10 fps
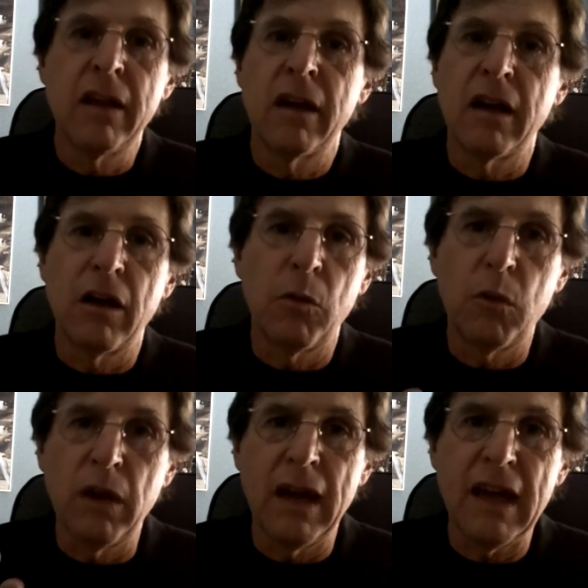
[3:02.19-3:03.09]

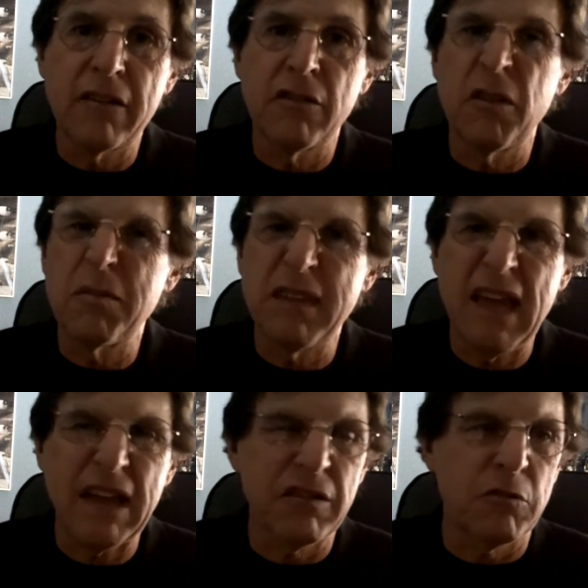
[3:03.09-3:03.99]
We'll answer them,
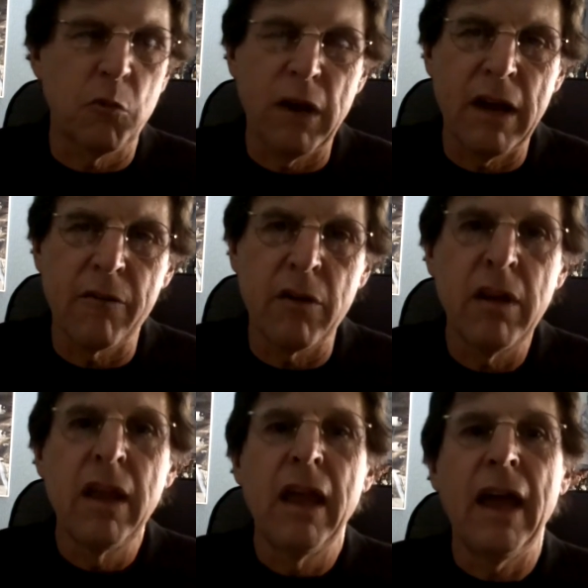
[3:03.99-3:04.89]
text,
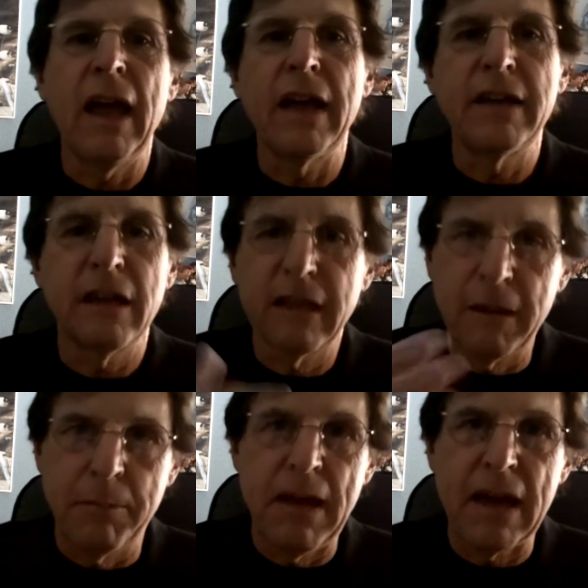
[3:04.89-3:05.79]
whatever, and
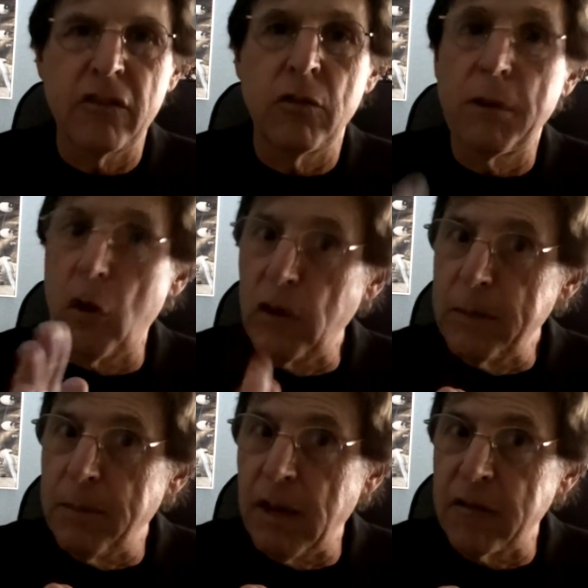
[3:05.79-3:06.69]
get back to you. But only
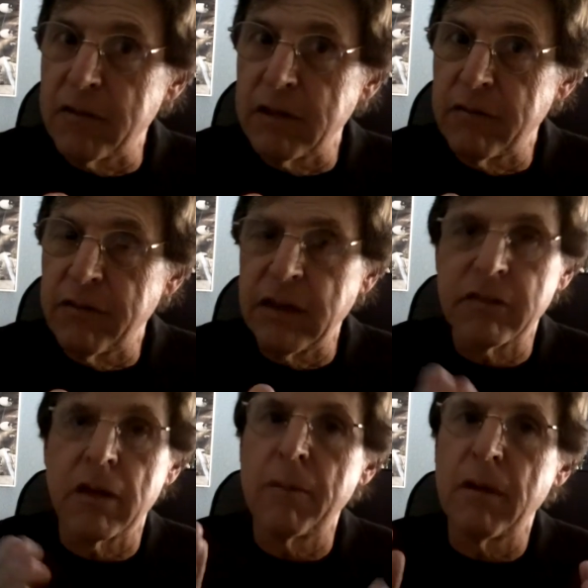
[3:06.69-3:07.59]
positive
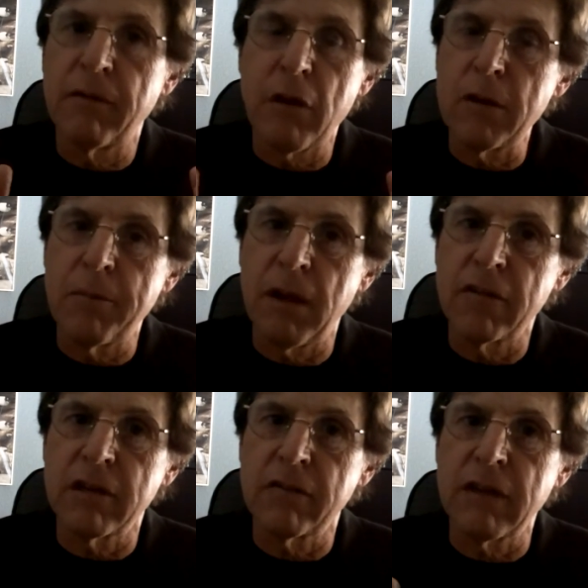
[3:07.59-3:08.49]
things. I'm a very
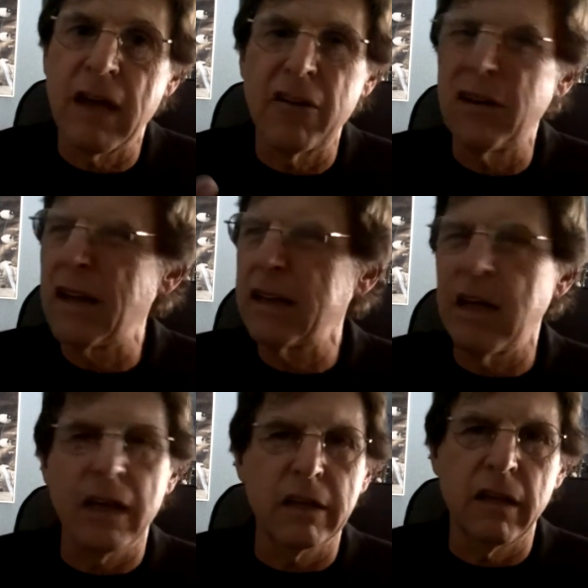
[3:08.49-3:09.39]
positive guy. I don't like
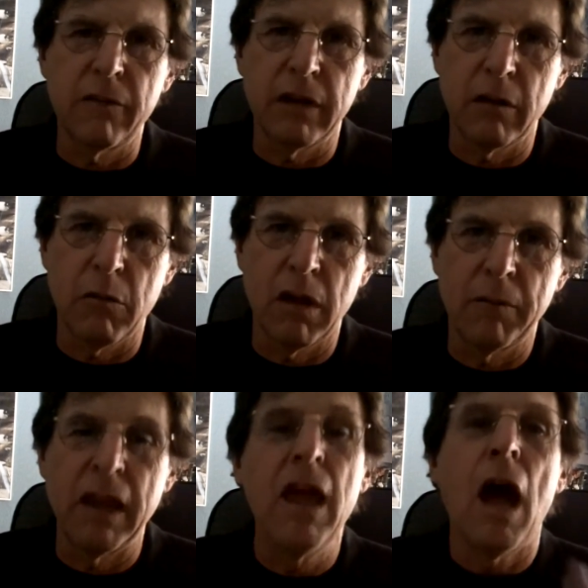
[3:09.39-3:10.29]
negativity around
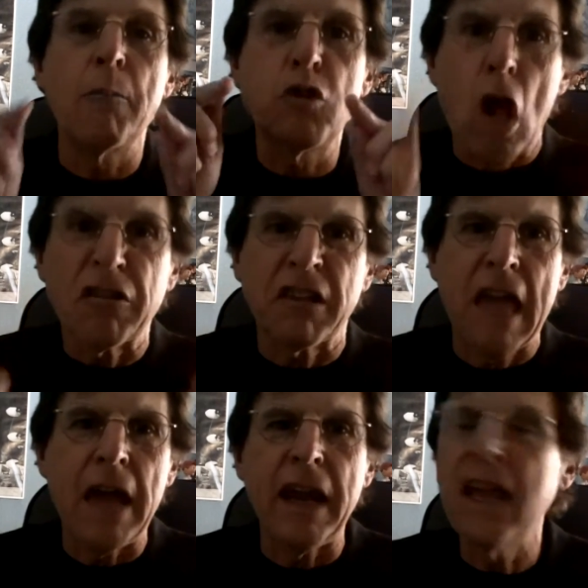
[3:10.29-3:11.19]
me. I'm just
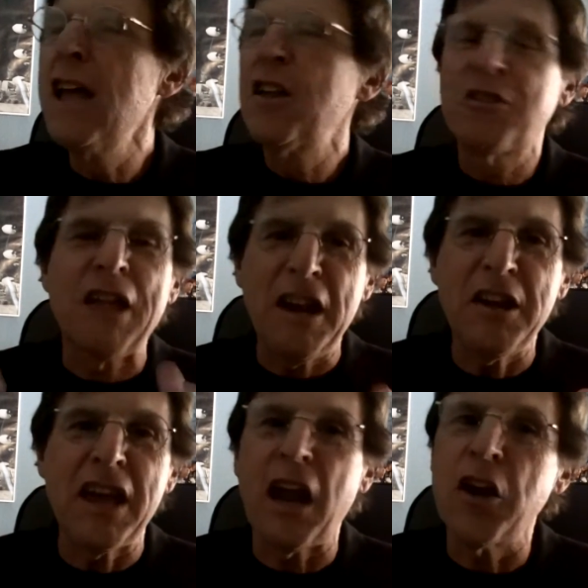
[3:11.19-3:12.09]
kidding.
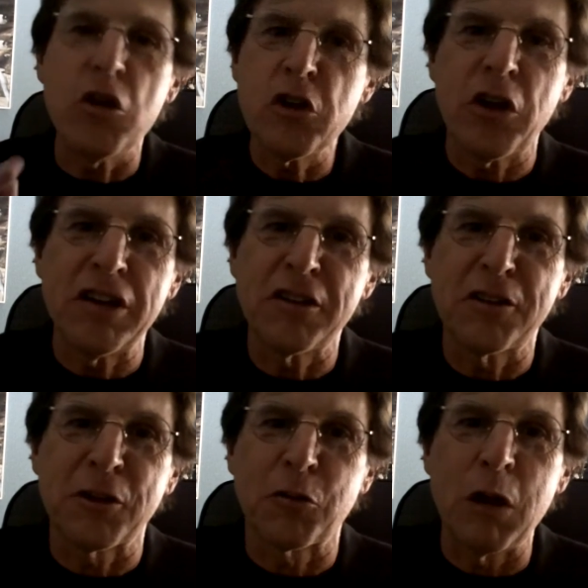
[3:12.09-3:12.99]
Send in. I know you're going to
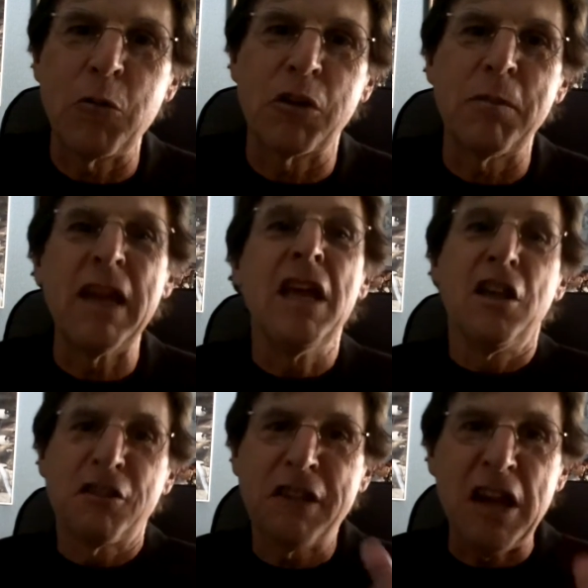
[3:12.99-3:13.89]
disagree with me.
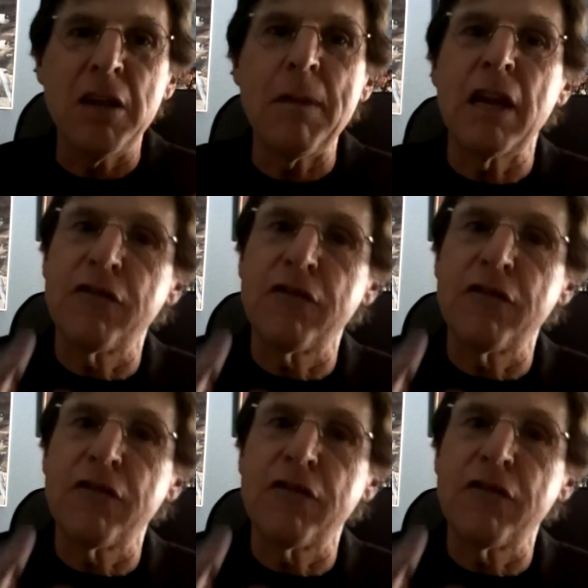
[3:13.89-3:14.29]
Send them in.